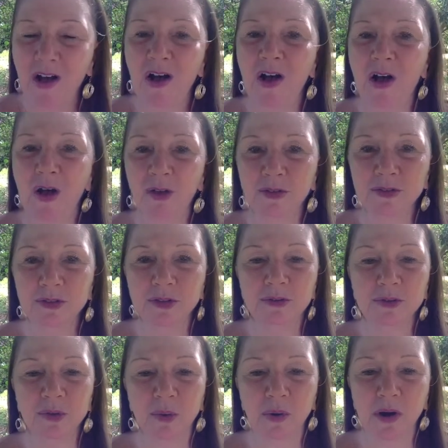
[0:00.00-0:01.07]
also
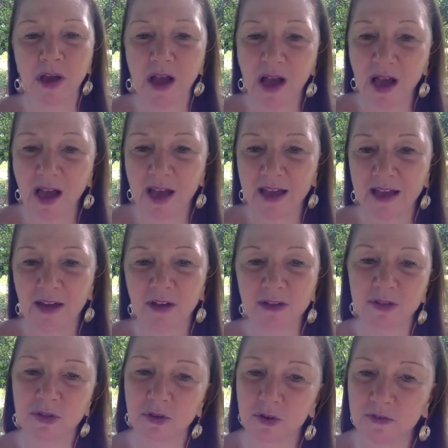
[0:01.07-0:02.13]
score high
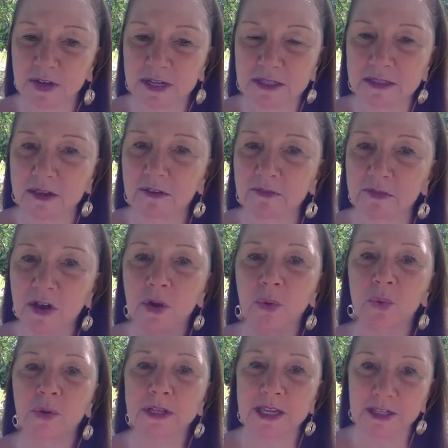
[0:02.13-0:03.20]
on surveys of
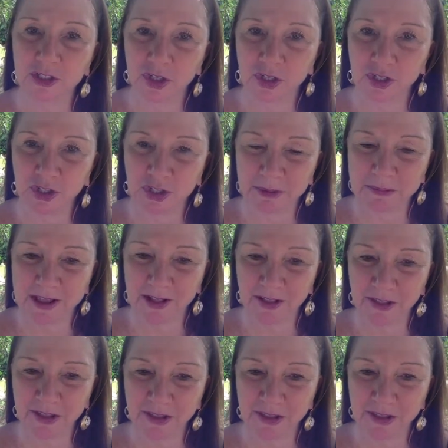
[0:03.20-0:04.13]
relationship health.